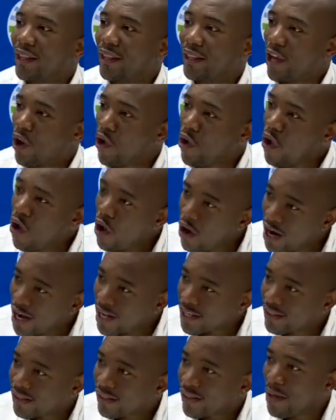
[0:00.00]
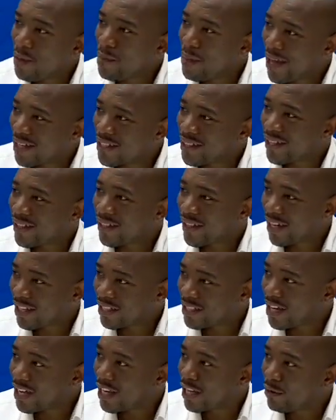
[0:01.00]
the caucus matters that are
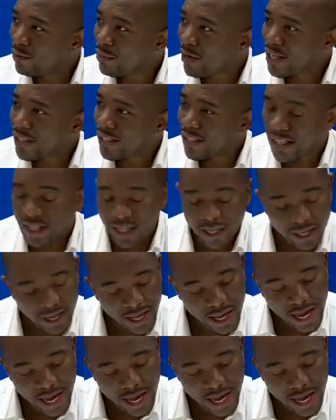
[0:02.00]
taking place there,